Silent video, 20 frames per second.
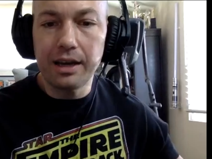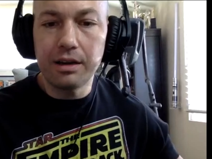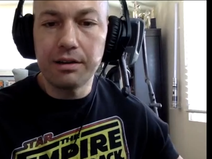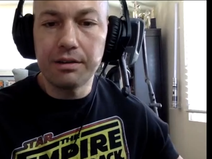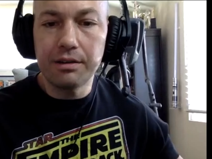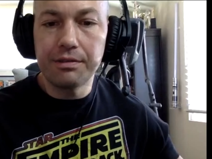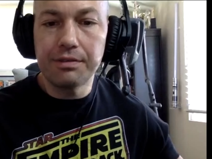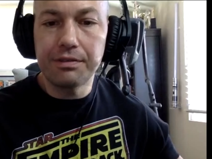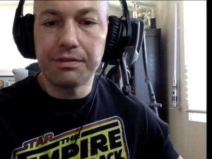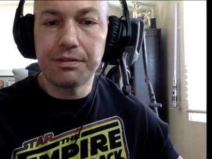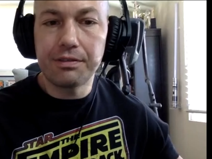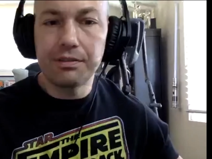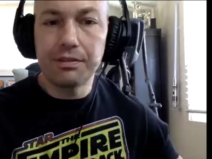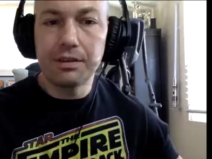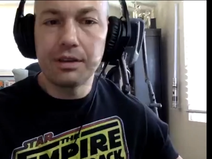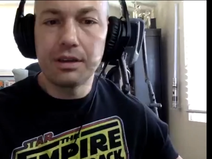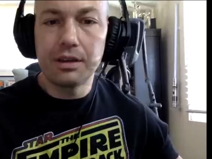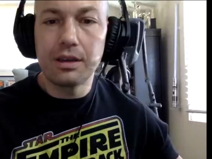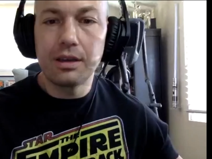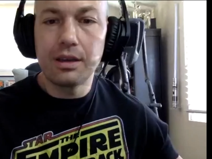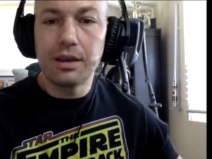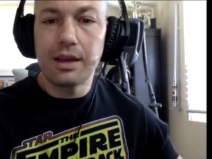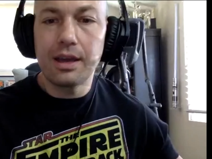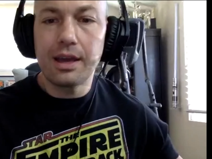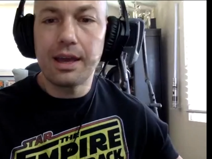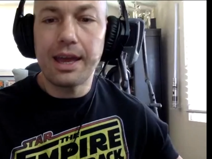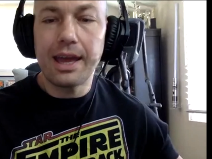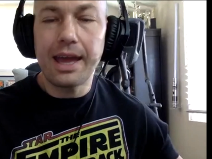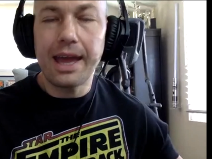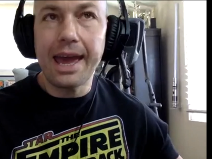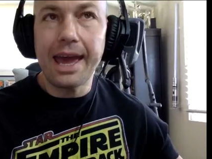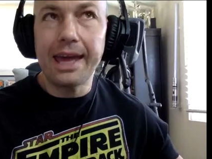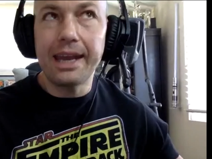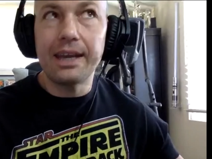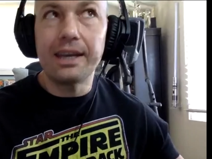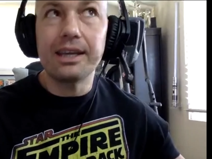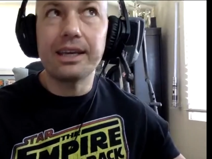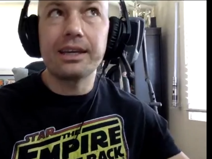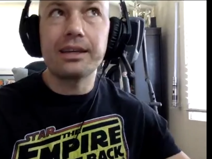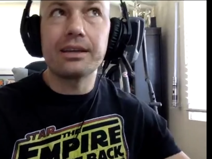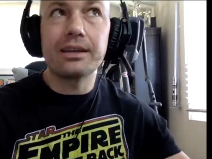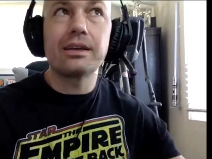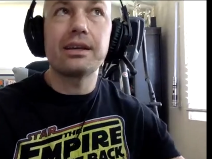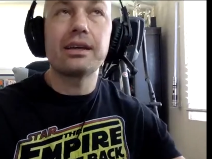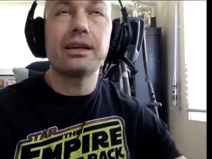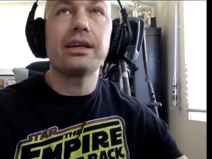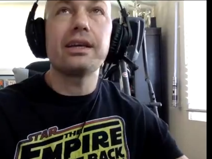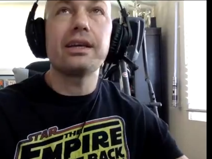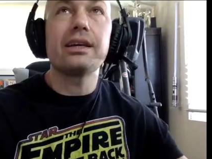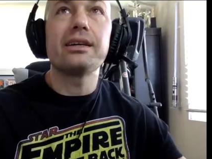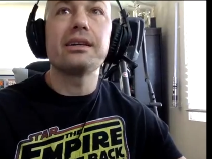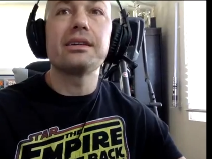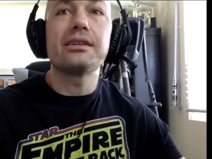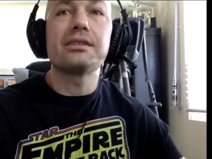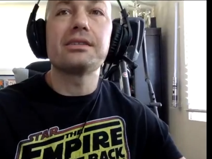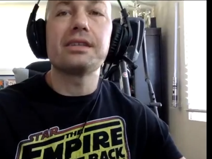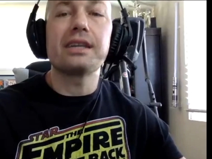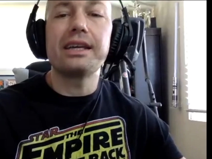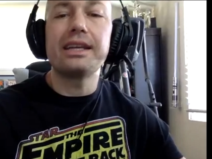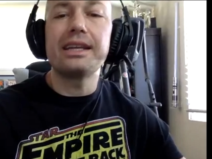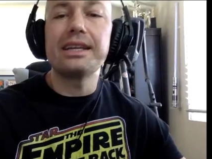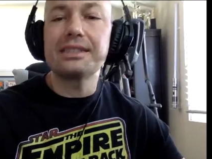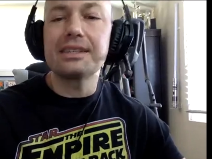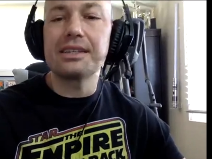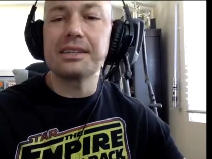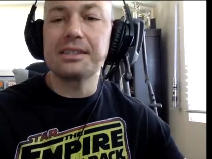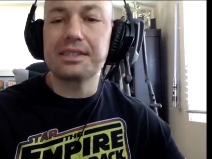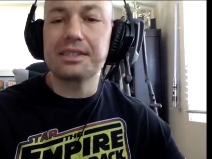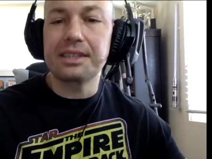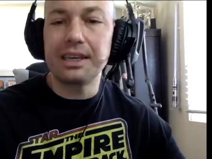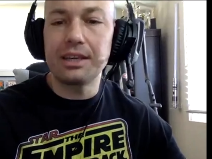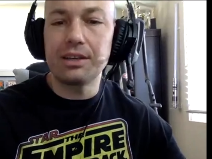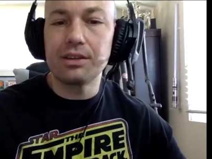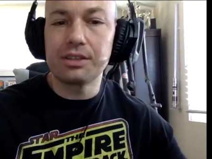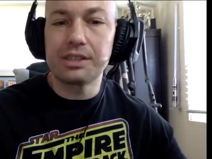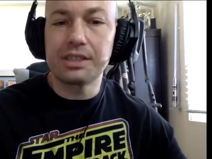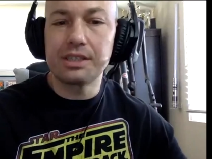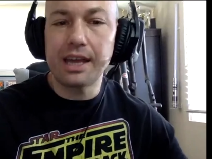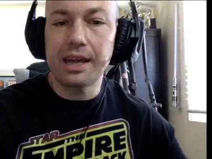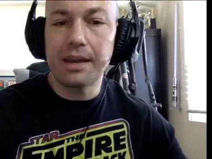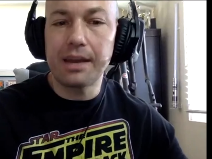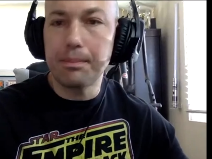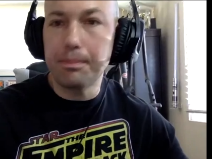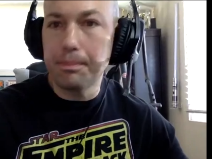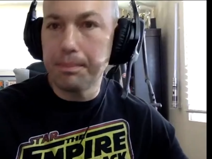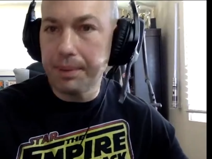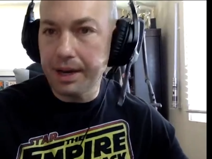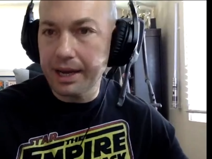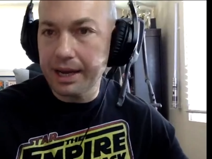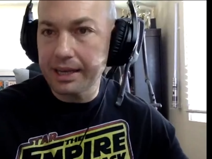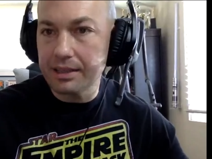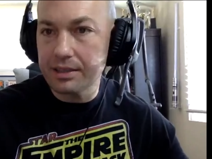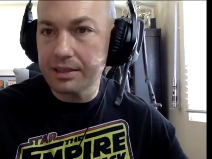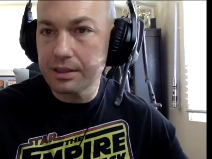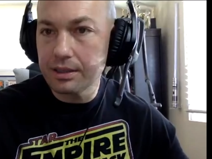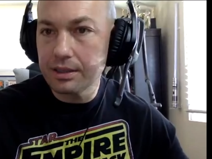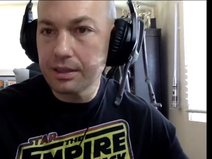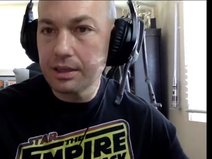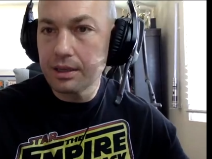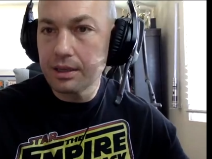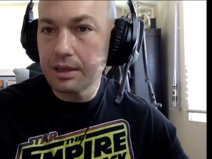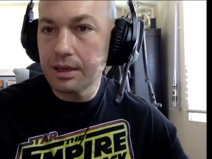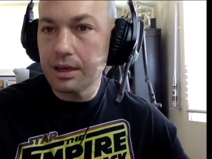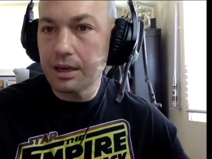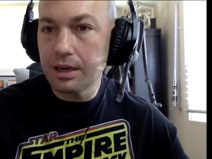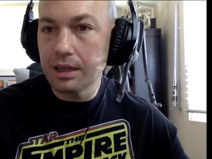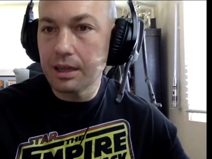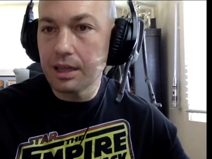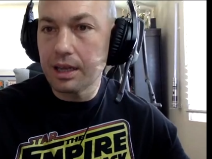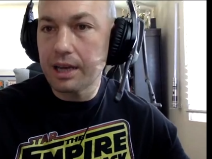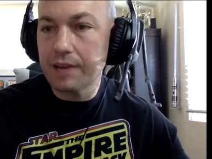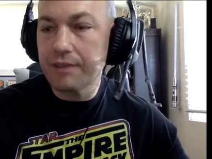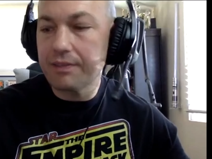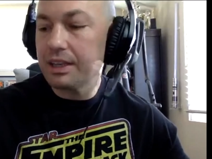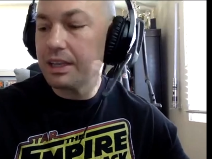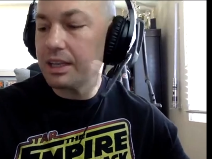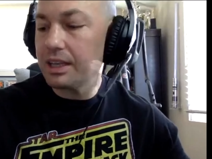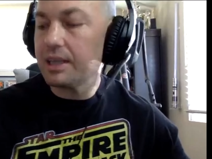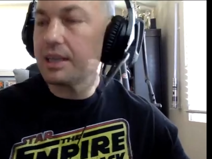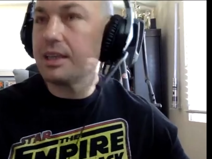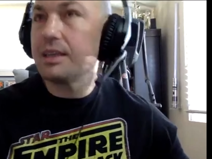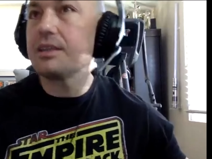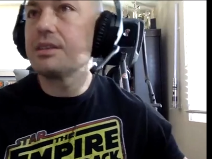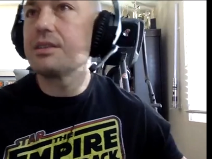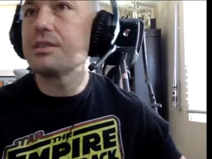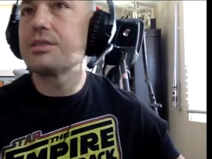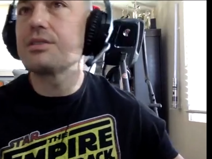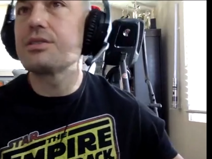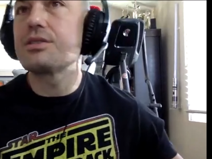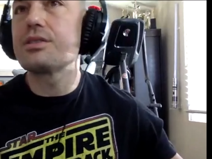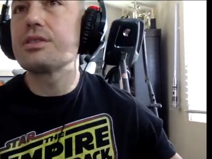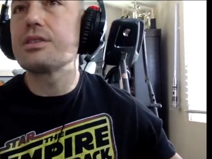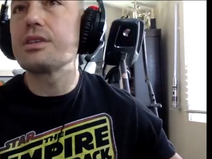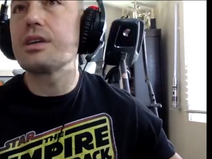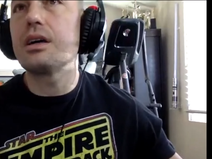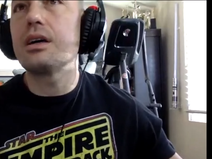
of editing is a skill set, but a lot of it is